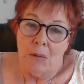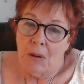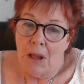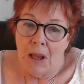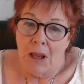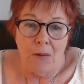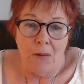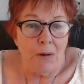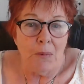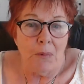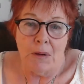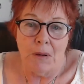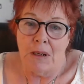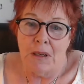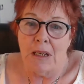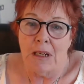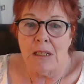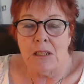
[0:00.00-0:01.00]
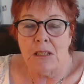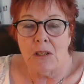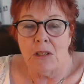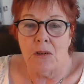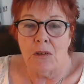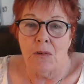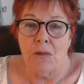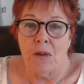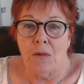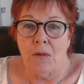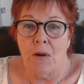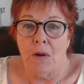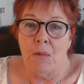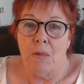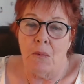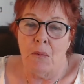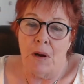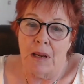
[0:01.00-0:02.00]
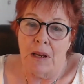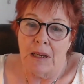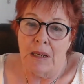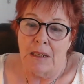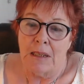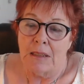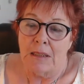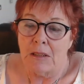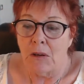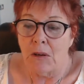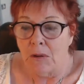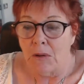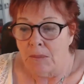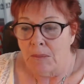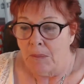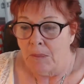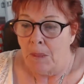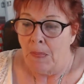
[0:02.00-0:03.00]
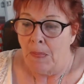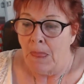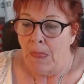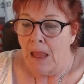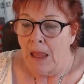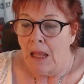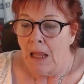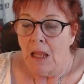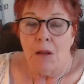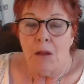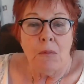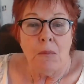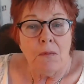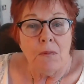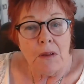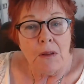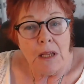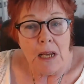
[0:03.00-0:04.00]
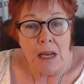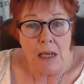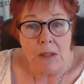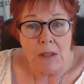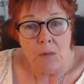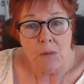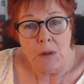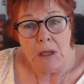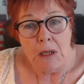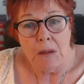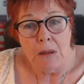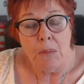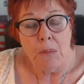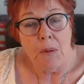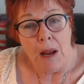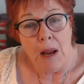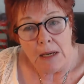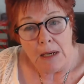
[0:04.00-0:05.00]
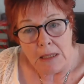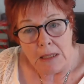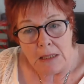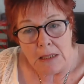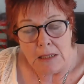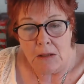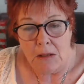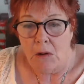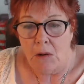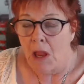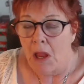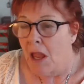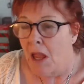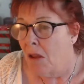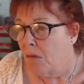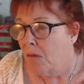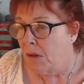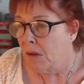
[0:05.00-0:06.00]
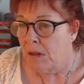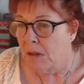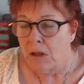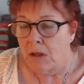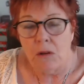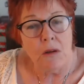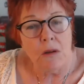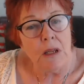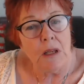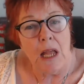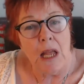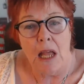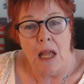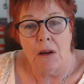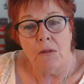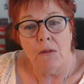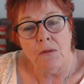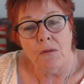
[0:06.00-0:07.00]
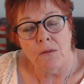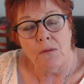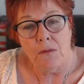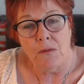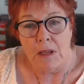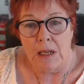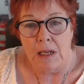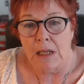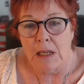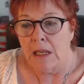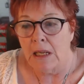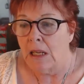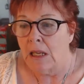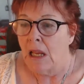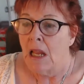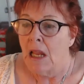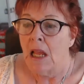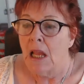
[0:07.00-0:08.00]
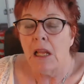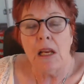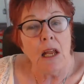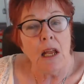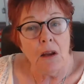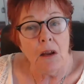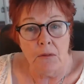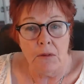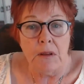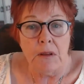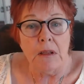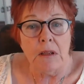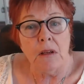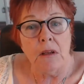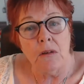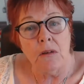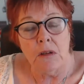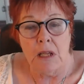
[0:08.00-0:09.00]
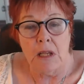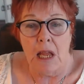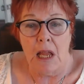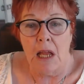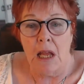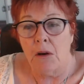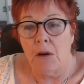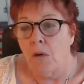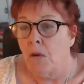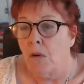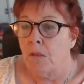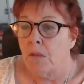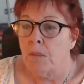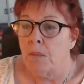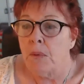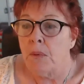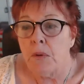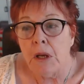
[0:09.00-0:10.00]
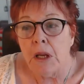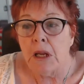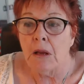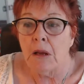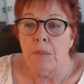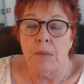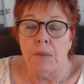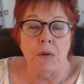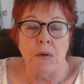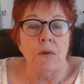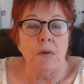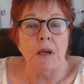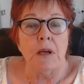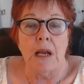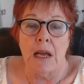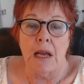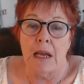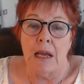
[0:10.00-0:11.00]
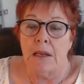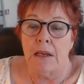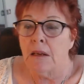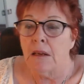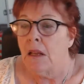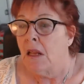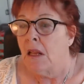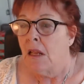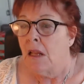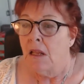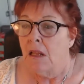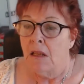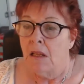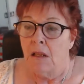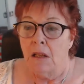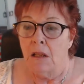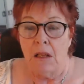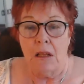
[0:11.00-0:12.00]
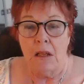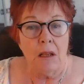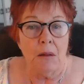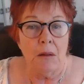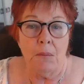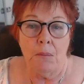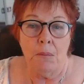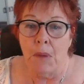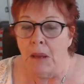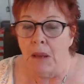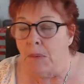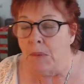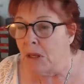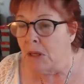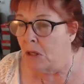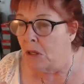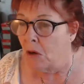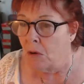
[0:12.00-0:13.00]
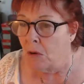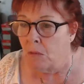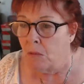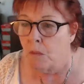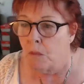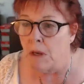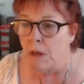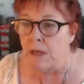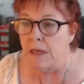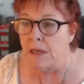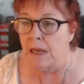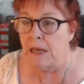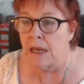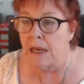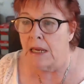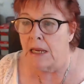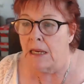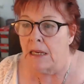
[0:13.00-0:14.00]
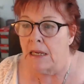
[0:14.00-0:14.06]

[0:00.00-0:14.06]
everyone needs to do their own way. So for the next week, practice everything you can on feeling and everything you can on putting up your guard. Maybe go one day